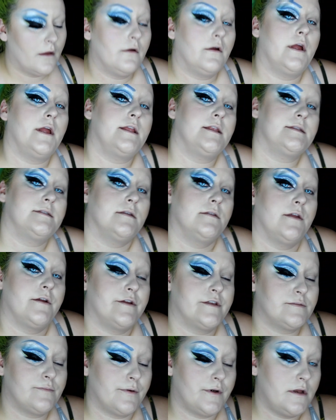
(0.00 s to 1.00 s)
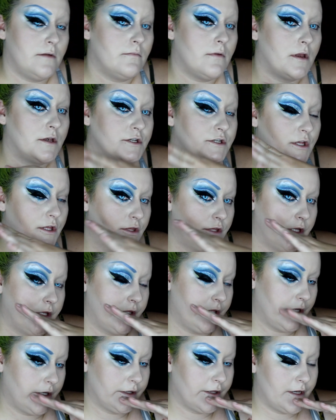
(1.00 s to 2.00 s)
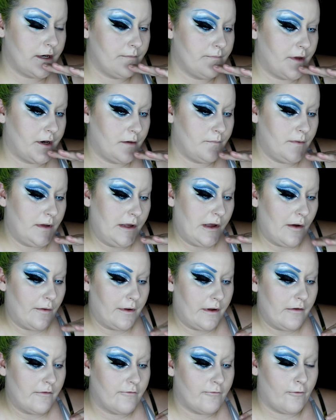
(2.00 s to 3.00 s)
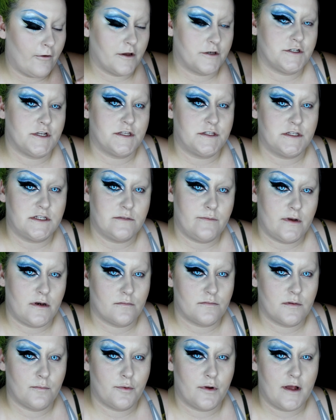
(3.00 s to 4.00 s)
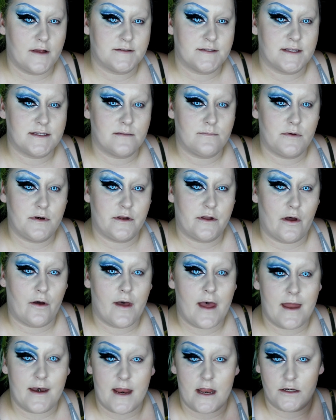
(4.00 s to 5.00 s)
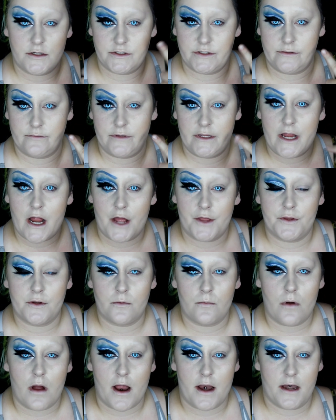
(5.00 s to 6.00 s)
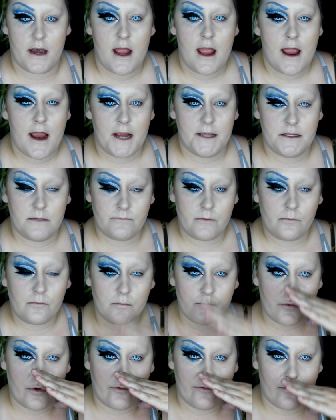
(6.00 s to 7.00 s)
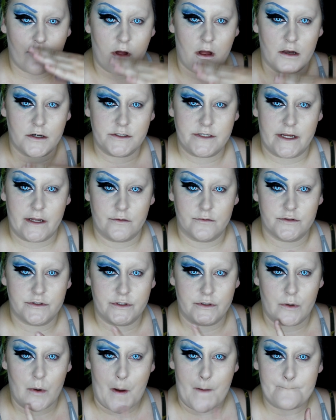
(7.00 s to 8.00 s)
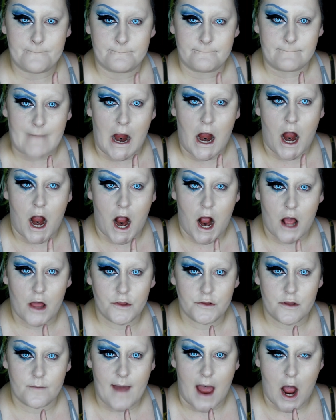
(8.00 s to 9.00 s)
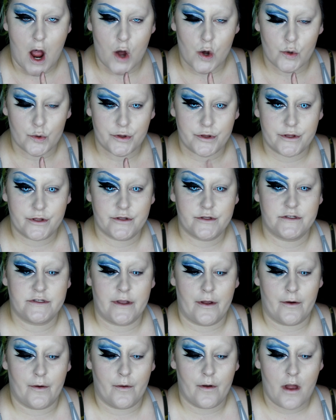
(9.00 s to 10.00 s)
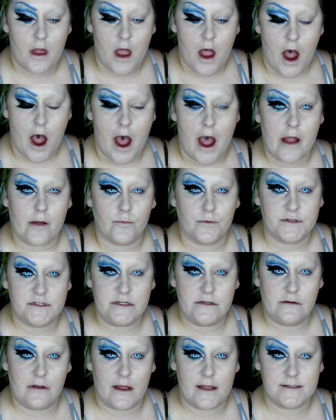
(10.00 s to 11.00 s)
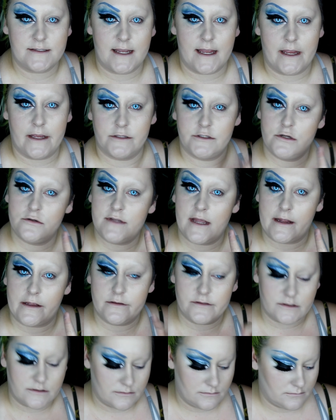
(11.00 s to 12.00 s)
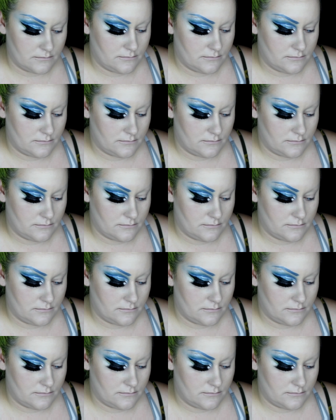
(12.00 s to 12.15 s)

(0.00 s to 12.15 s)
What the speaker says: Alright, so there's pretty much the look that I'm going to be going for. Just to speed up the process, I'm going to go ahead and do the other one, and then we will move on down to the mouth. So I will see you guys in 2 seconds.